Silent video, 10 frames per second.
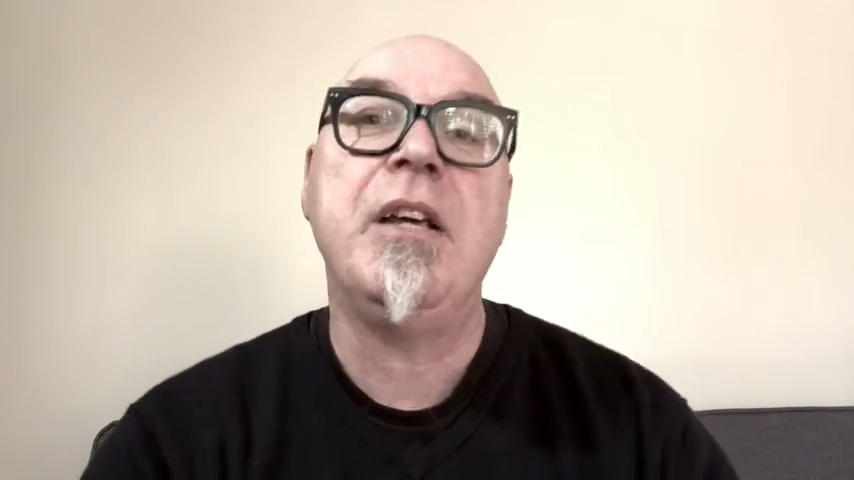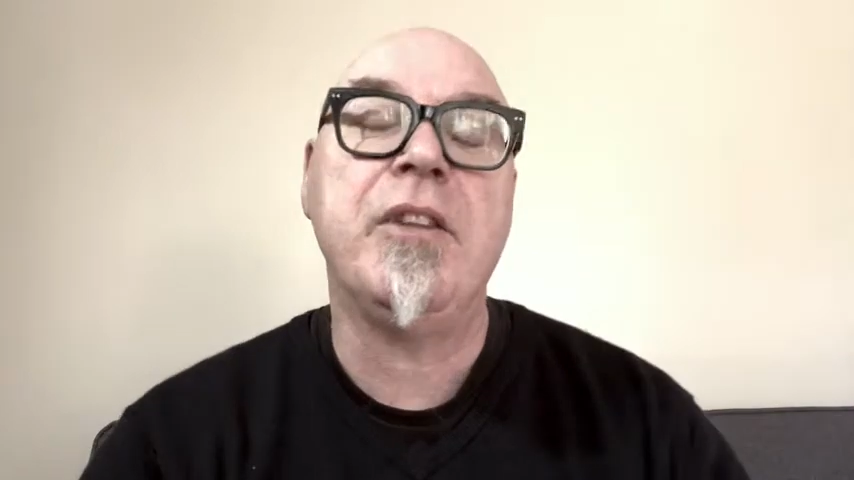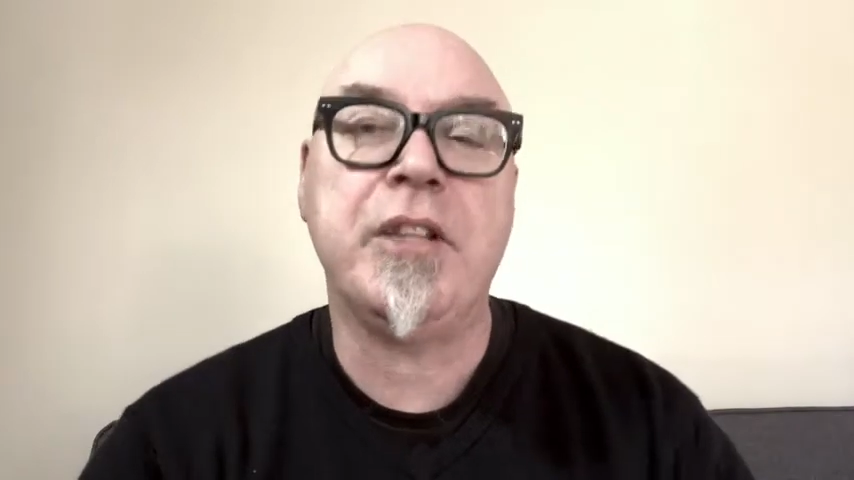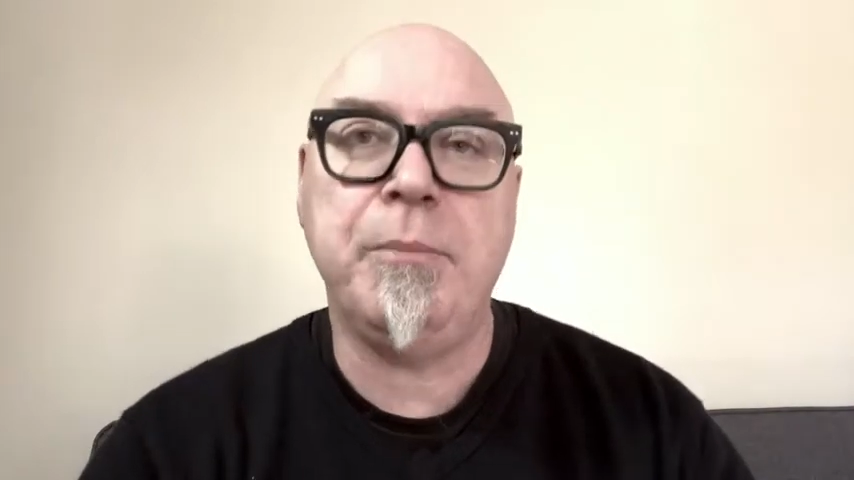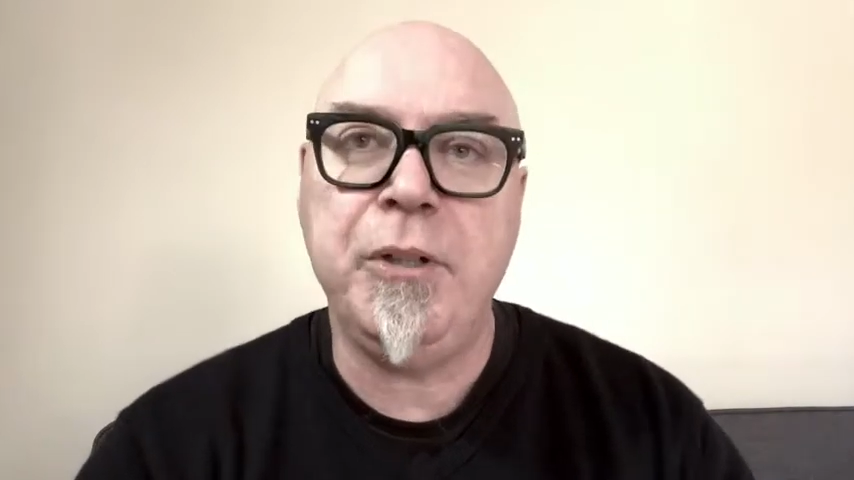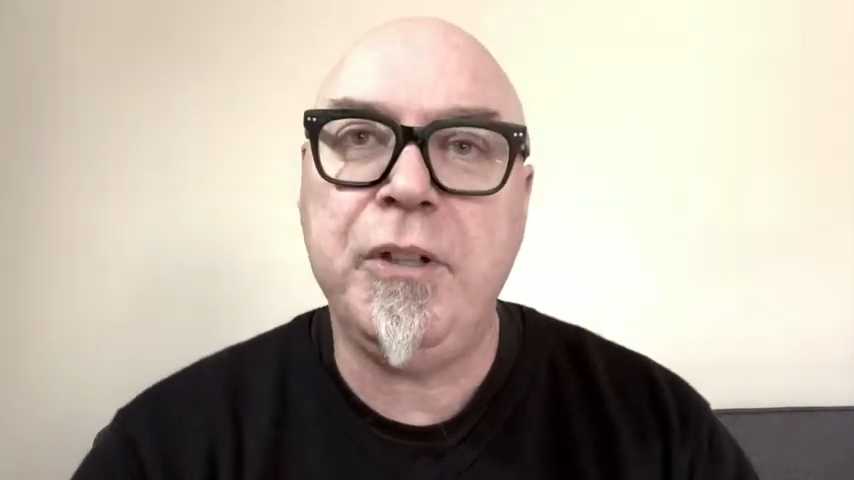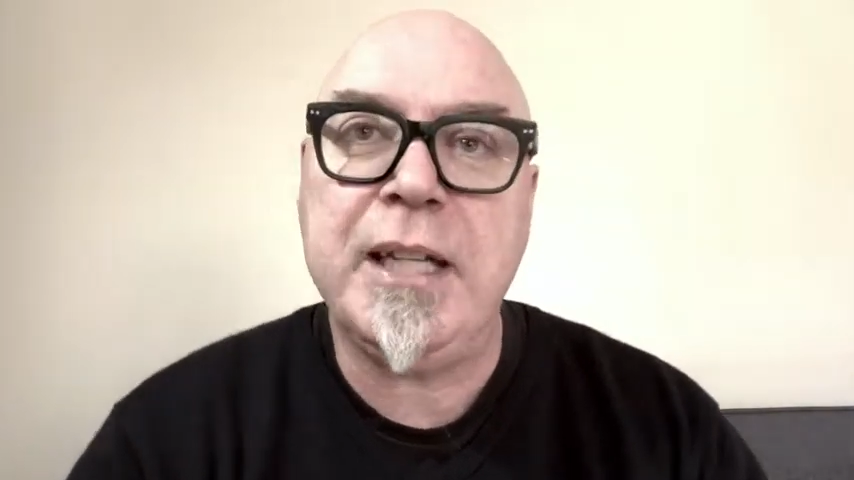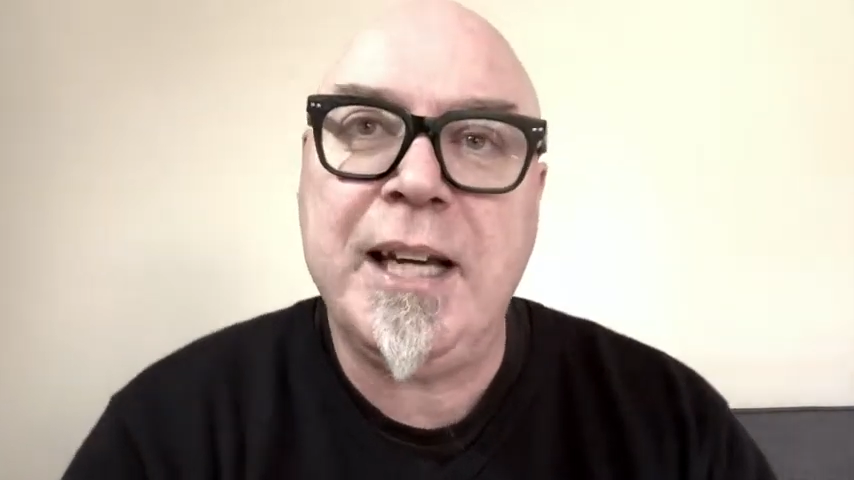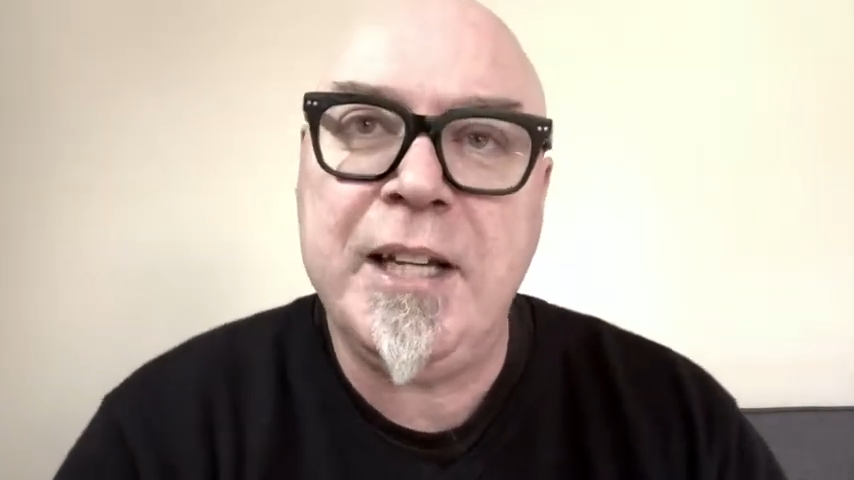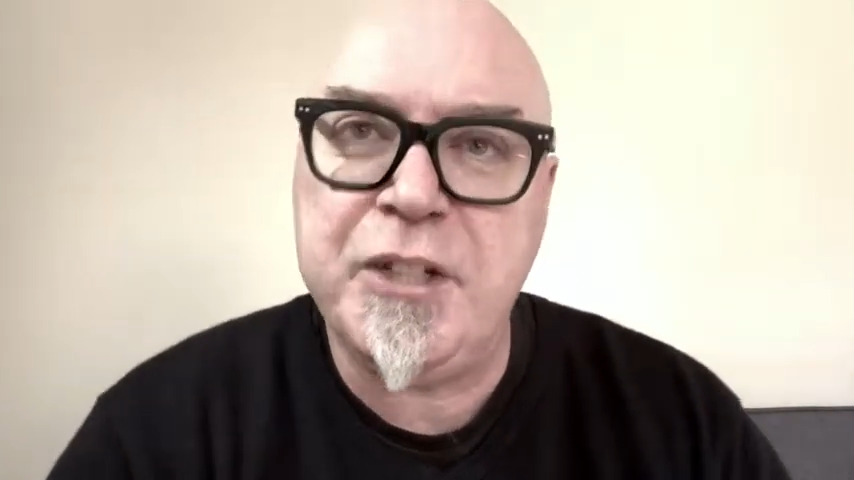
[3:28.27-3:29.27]
the
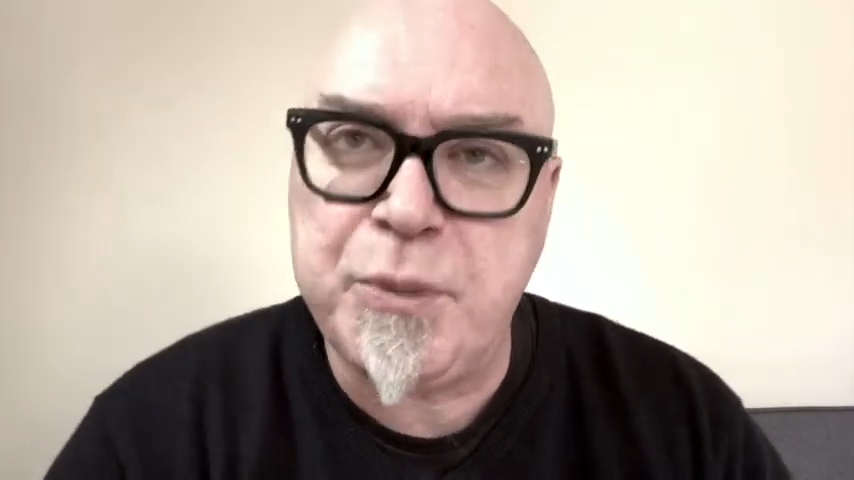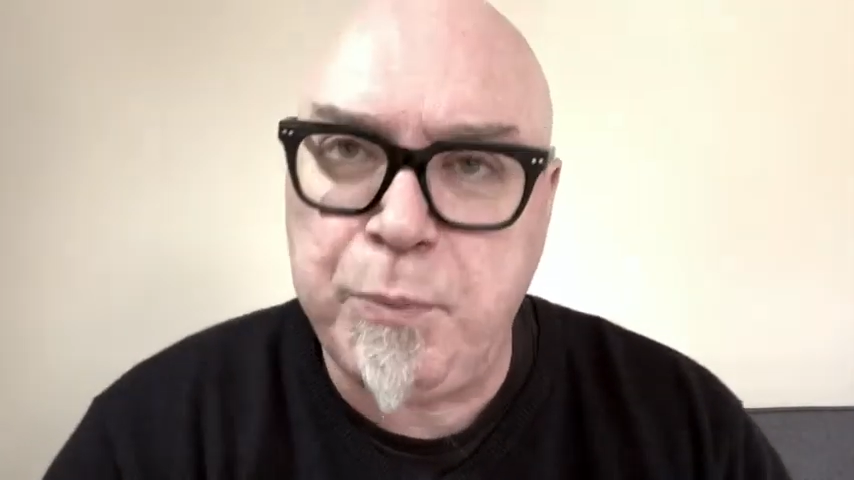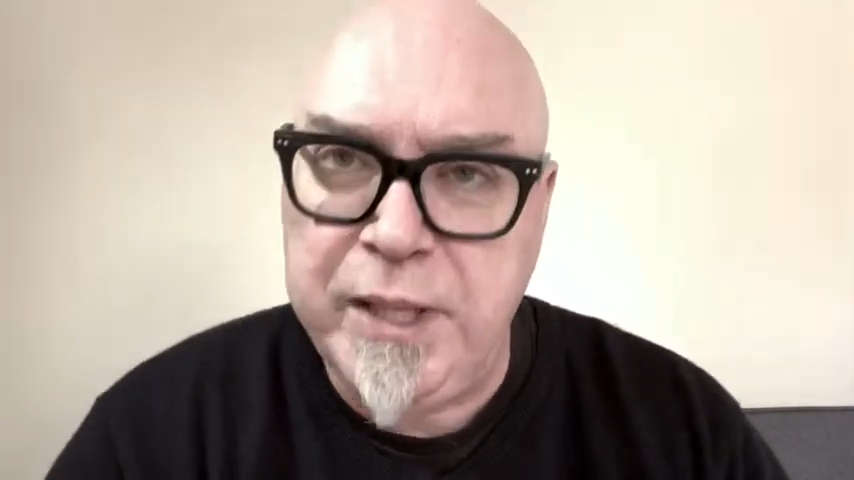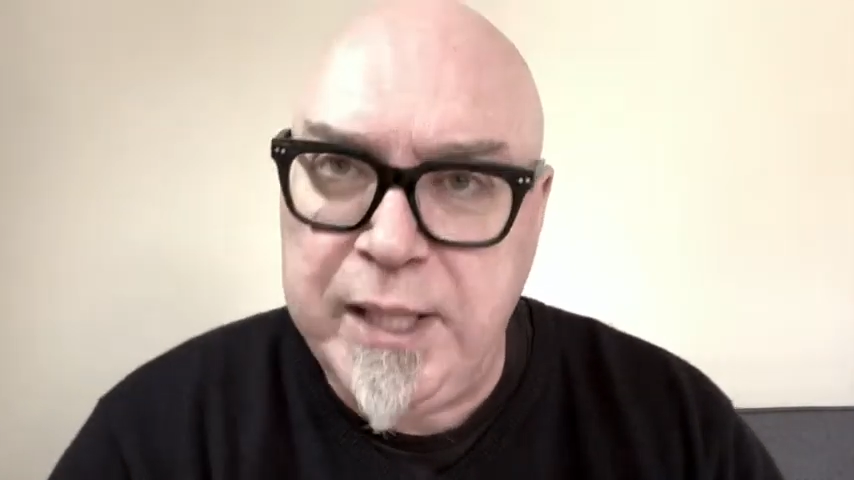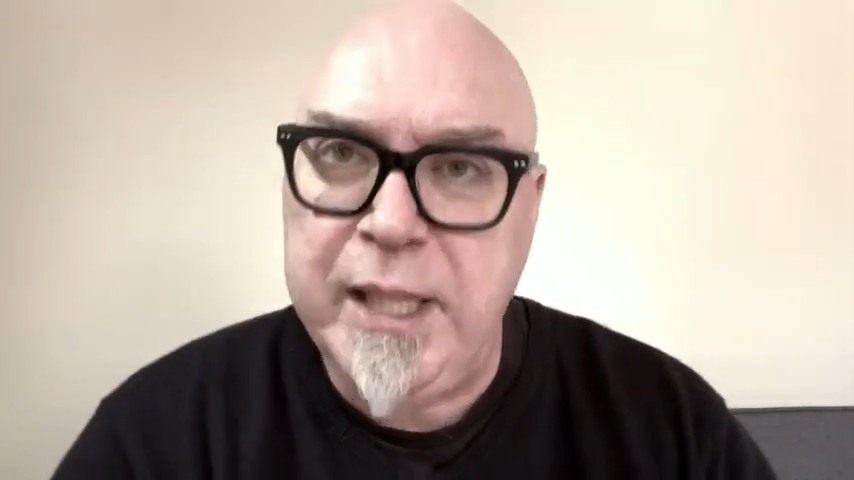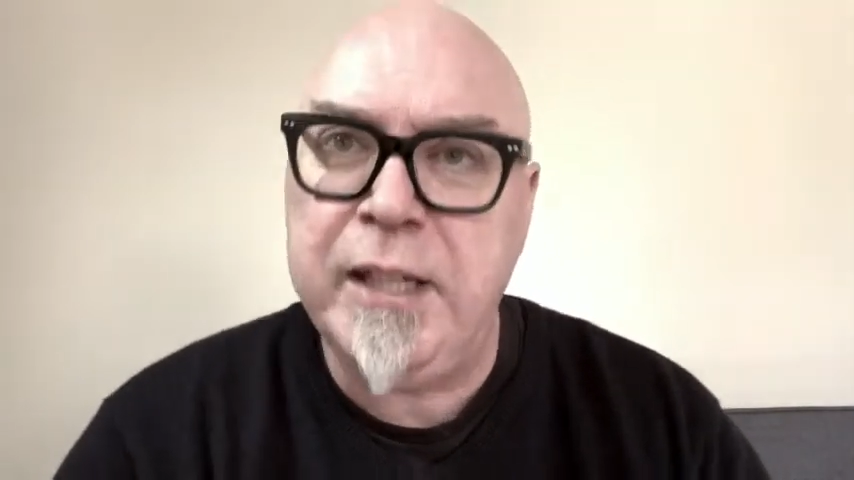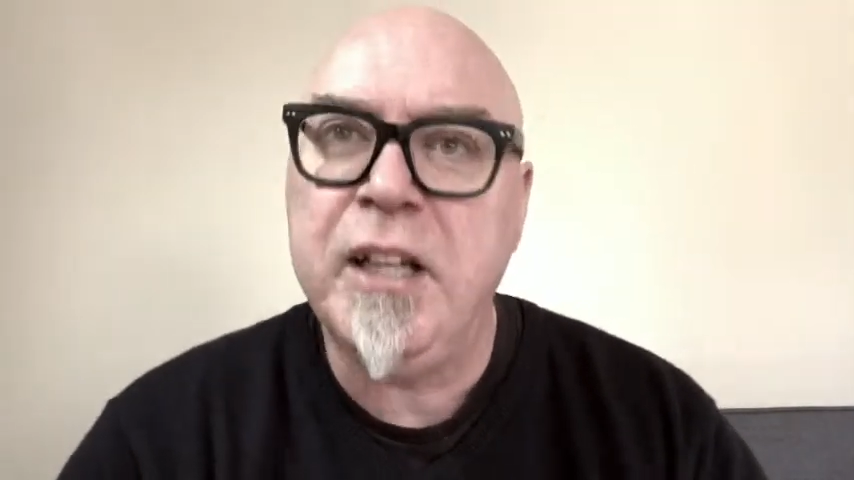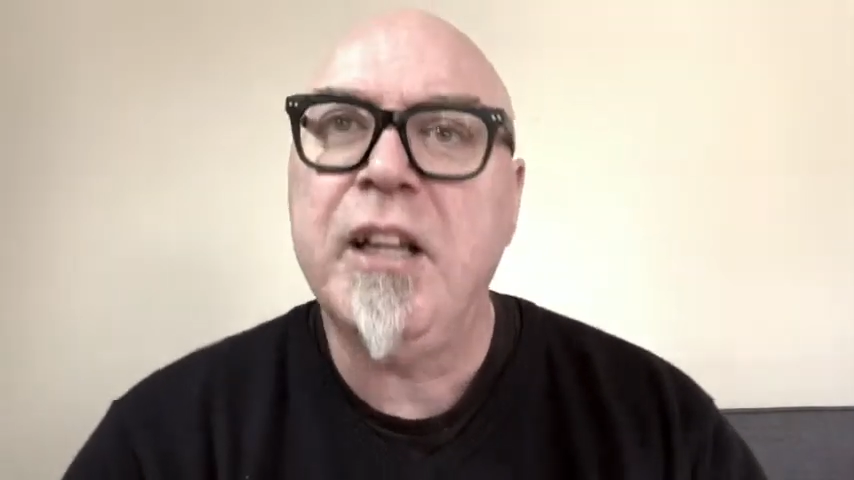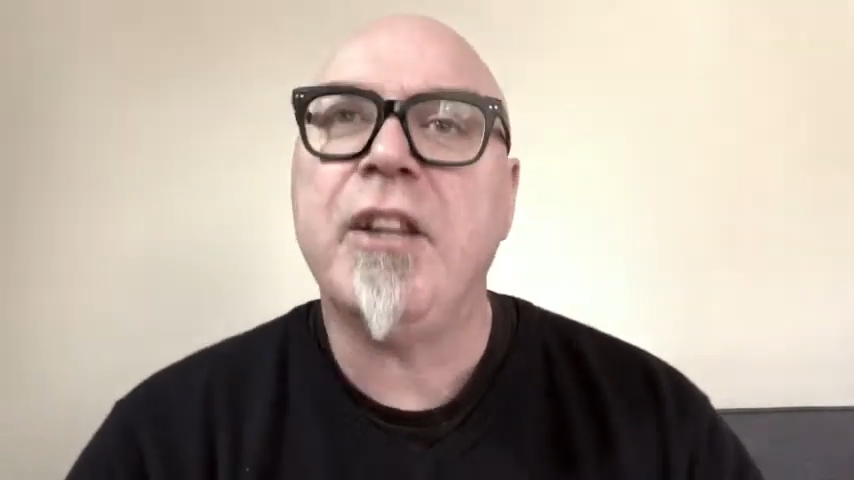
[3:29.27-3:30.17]
communicators within